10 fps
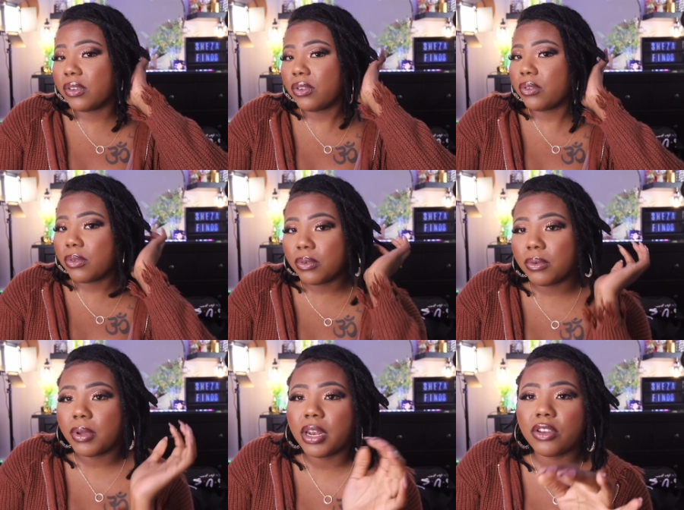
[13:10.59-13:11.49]

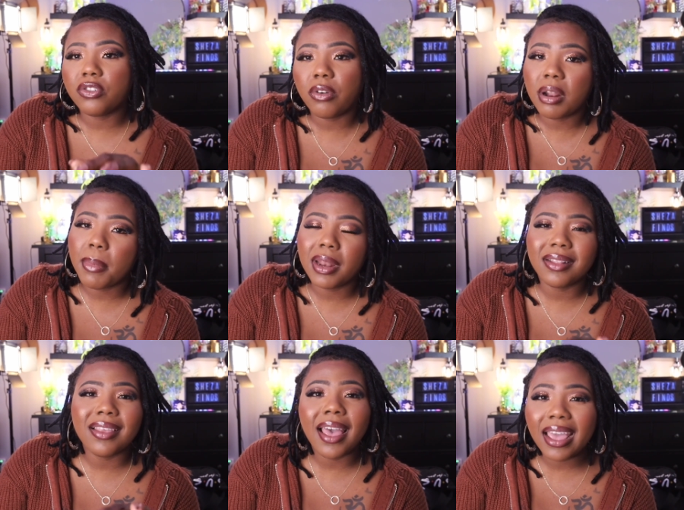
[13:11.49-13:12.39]
do in a short amount of
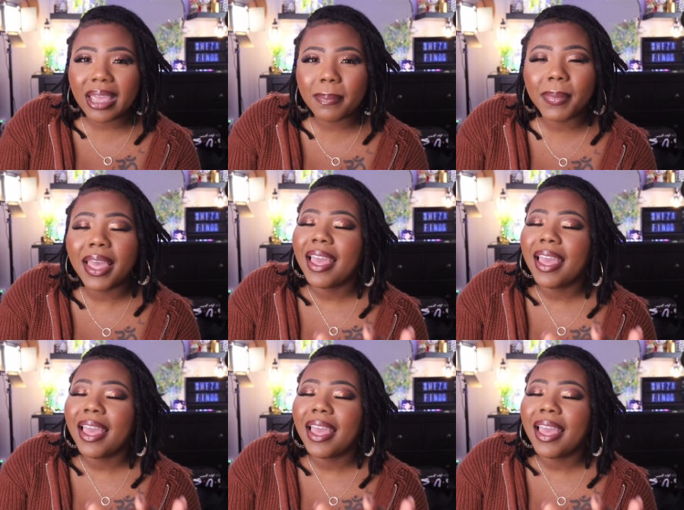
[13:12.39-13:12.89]
time,